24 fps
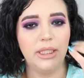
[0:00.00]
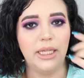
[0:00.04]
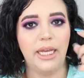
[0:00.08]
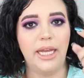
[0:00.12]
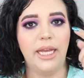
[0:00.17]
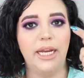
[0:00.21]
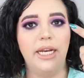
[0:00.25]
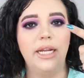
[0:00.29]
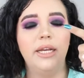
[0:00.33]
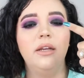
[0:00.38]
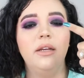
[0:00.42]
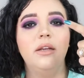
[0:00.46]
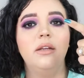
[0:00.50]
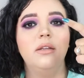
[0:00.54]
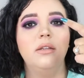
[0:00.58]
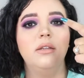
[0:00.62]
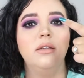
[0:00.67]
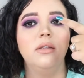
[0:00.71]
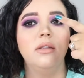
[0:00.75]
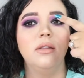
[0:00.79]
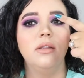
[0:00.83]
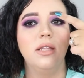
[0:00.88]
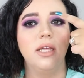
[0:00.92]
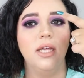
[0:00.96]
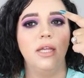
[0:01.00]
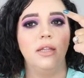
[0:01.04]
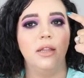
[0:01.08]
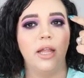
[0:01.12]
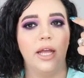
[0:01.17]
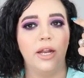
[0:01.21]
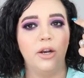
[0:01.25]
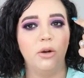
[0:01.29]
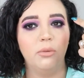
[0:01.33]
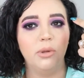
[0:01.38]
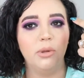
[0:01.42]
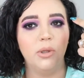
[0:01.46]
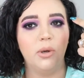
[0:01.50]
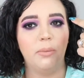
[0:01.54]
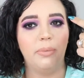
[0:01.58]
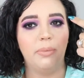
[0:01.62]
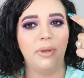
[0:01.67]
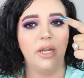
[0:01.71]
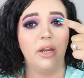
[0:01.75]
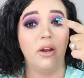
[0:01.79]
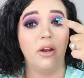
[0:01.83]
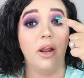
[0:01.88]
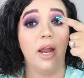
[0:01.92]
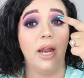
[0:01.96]
lid the lighter blue up
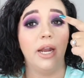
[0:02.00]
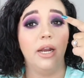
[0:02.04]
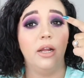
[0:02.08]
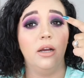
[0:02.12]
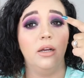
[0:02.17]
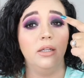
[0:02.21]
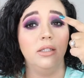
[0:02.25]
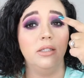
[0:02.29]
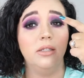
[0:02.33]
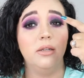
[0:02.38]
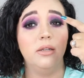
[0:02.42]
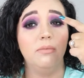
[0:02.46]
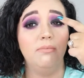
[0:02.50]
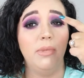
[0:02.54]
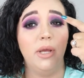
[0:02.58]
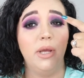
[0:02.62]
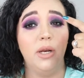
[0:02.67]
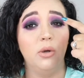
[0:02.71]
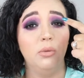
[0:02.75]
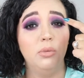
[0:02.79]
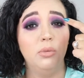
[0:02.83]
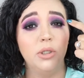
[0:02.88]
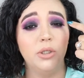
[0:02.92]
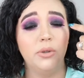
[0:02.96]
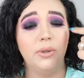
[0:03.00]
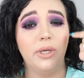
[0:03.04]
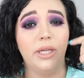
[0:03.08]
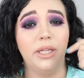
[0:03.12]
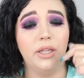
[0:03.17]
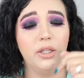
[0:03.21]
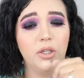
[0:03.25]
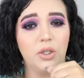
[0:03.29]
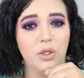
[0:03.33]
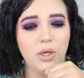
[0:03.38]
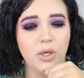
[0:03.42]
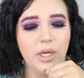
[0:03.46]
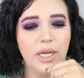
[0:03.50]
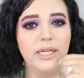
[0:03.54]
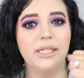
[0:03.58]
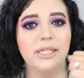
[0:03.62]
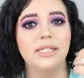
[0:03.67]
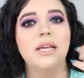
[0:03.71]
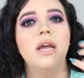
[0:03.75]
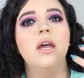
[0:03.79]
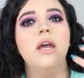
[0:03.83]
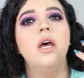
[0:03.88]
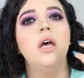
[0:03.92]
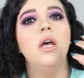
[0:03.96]
here and a middle blue in the
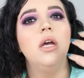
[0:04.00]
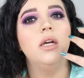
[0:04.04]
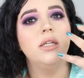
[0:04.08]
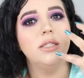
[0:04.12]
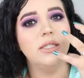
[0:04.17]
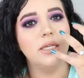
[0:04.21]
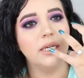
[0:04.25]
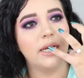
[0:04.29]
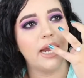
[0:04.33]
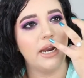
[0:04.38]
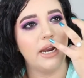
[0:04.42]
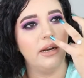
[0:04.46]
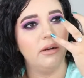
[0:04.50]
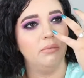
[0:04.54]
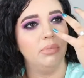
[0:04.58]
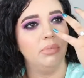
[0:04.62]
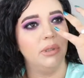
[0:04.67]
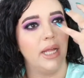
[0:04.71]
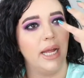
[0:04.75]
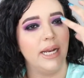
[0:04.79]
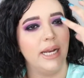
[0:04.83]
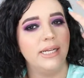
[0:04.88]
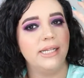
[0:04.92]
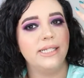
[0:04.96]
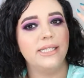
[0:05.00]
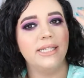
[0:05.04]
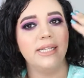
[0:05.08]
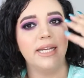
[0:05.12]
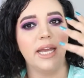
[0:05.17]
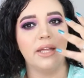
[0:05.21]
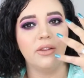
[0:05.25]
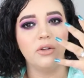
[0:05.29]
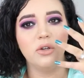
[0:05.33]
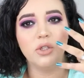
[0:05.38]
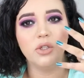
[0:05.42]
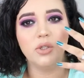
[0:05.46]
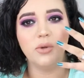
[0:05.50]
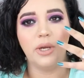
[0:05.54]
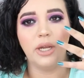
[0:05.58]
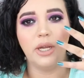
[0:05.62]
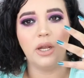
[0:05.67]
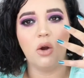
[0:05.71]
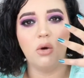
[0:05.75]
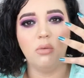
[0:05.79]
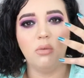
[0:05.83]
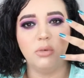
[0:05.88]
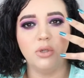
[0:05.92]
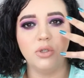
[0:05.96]
crease to kind of blend it together so
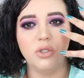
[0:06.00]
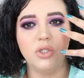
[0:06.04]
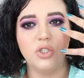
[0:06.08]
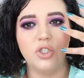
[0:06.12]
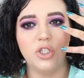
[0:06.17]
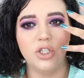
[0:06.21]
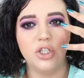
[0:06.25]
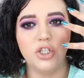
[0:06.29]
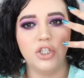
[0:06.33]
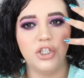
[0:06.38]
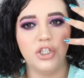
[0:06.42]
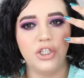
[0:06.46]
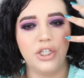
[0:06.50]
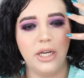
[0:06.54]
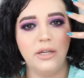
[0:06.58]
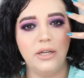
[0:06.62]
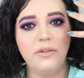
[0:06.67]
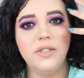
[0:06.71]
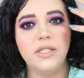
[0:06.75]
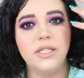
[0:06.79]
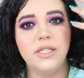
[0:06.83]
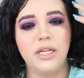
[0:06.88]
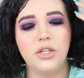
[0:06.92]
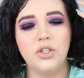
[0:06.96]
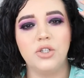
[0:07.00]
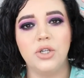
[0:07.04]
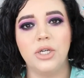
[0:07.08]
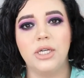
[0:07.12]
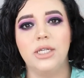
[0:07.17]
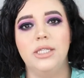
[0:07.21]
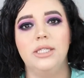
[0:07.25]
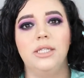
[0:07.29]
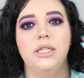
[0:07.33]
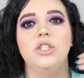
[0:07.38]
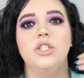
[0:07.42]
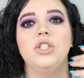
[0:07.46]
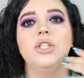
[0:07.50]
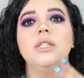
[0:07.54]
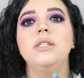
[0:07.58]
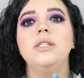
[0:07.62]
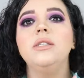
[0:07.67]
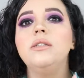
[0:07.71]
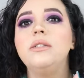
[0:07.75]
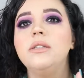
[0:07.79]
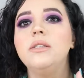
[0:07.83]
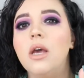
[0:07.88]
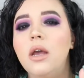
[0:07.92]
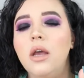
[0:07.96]
it almost just shifts and
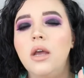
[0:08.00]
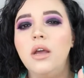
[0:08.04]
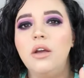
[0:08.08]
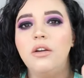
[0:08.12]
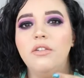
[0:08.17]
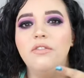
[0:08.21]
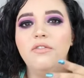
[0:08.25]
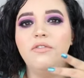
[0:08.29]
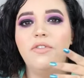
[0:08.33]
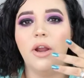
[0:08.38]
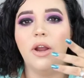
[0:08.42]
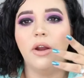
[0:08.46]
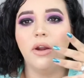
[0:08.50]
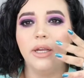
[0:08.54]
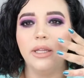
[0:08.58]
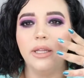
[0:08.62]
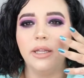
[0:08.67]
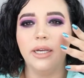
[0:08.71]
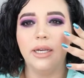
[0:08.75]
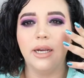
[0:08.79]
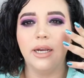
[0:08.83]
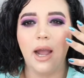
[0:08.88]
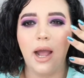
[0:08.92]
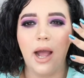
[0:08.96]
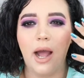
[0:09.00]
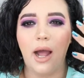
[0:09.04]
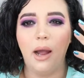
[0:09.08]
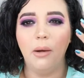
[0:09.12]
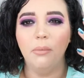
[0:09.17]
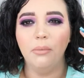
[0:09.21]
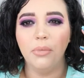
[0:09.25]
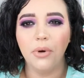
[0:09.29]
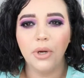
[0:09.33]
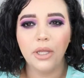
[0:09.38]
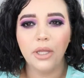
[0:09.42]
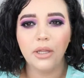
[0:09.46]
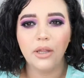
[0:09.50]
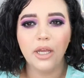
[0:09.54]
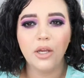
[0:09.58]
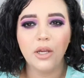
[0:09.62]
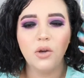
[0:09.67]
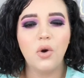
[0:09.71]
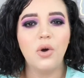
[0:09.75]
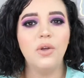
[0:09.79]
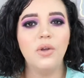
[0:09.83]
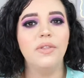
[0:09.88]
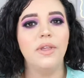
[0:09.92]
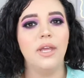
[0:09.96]
transitions very like ombre
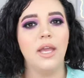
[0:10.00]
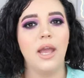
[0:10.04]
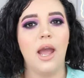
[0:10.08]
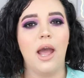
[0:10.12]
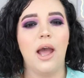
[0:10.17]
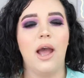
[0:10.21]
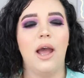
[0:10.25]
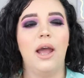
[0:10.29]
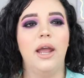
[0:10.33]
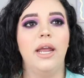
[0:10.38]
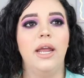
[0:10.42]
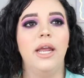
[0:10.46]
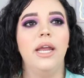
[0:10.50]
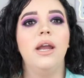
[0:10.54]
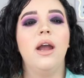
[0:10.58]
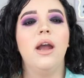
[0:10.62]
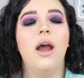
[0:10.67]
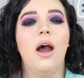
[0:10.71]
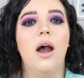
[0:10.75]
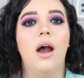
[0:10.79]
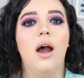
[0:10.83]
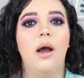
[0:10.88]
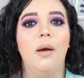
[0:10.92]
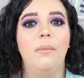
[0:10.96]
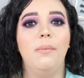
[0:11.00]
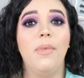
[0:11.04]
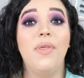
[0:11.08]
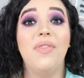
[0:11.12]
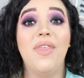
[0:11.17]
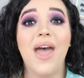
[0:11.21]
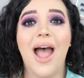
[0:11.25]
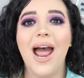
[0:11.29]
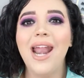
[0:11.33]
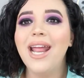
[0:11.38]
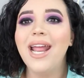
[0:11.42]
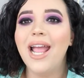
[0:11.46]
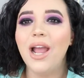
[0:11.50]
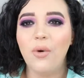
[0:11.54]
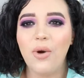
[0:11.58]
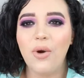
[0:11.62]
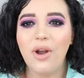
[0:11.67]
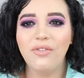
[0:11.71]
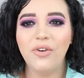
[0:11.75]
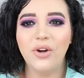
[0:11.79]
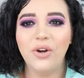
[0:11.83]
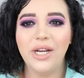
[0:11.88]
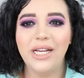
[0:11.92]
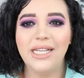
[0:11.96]
like on the eye. Um, that
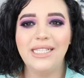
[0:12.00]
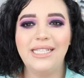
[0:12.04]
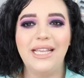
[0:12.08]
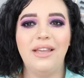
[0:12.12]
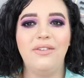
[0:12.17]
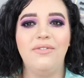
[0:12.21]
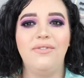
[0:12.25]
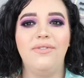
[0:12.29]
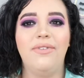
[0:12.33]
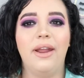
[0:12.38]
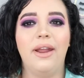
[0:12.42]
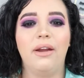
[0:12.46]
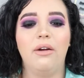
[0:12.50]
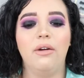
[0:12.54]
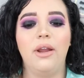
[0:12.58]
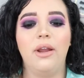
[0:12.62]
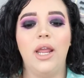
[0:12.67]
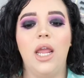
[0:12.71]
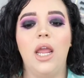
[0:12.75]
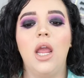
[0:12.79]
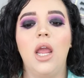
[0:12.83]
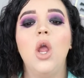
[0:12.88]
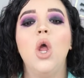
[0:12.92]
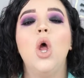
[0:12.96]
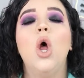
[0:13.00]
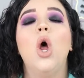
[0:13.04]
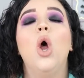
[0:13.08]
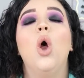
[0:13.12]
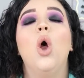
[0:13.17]
however is a very